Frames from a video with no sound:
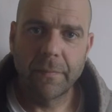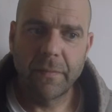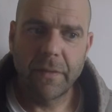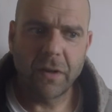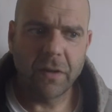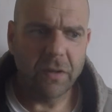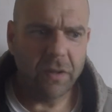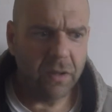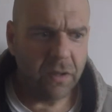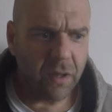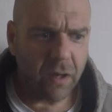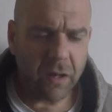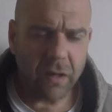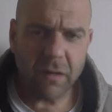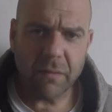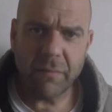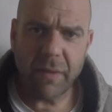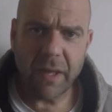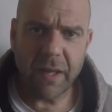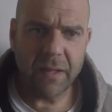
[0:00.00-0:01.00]
They're
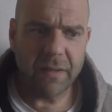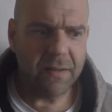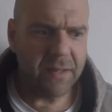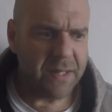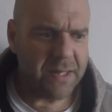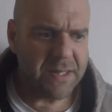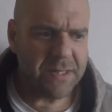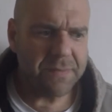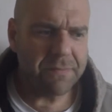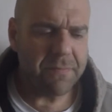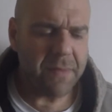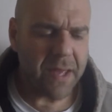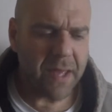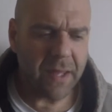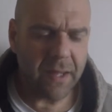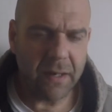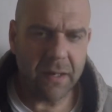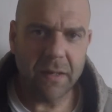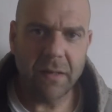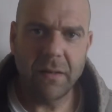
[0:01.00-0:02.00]
young men. These
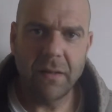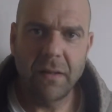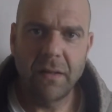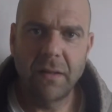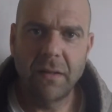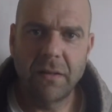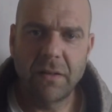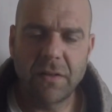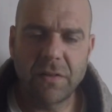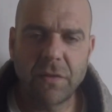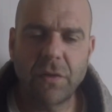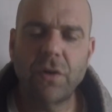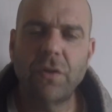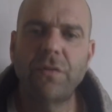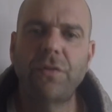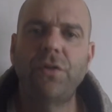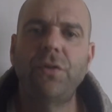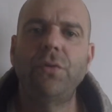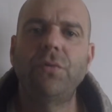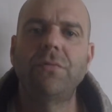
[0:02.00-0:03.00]
men
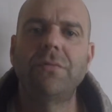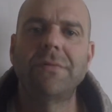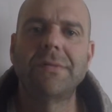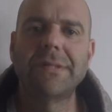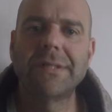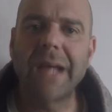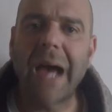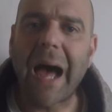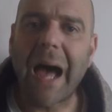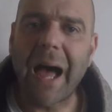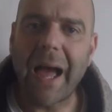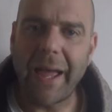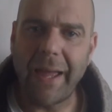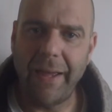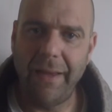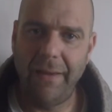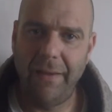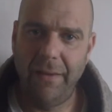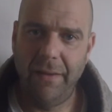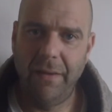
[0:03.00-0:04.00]
deserve to die
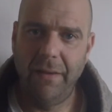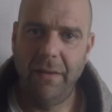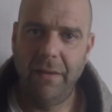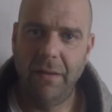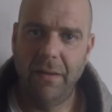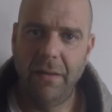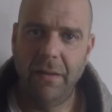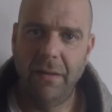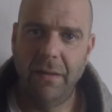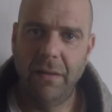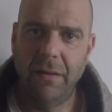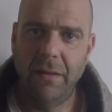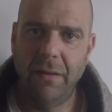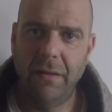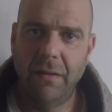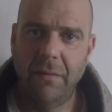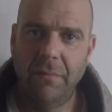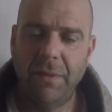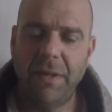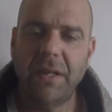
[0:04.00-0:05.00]

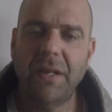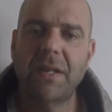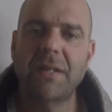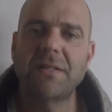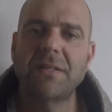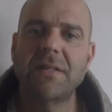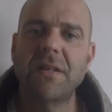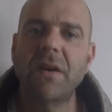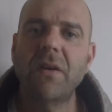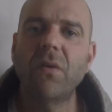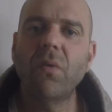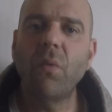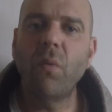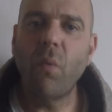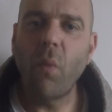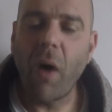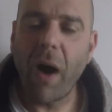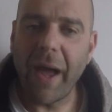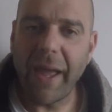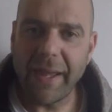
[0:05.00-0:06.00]
because they're
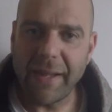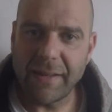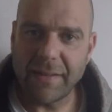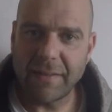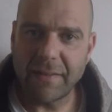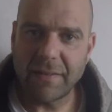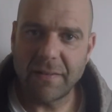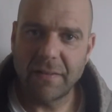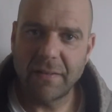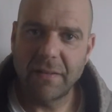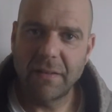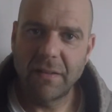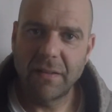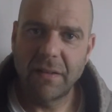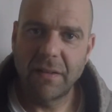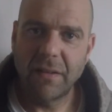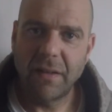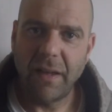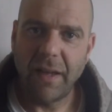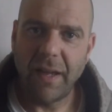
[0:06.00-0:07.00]
white
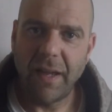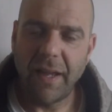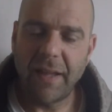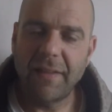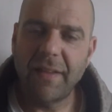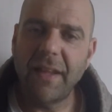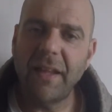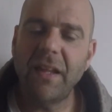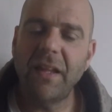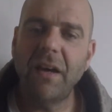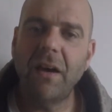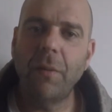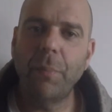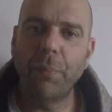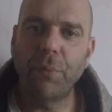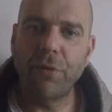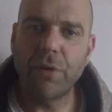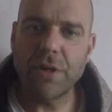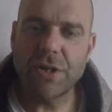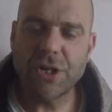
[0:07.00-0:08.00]
and they
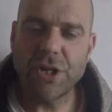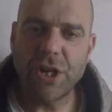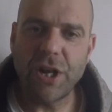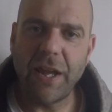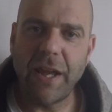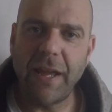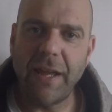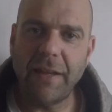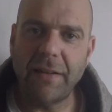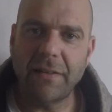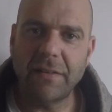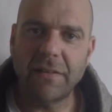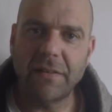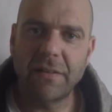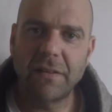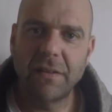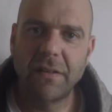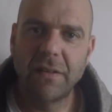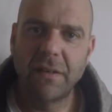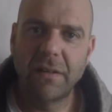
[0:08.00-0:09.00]
appreciate
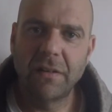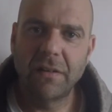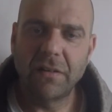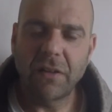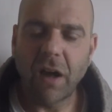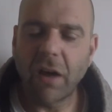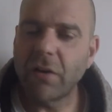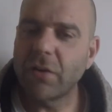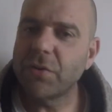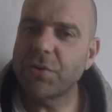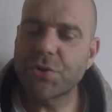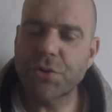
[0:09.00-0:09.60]
Donald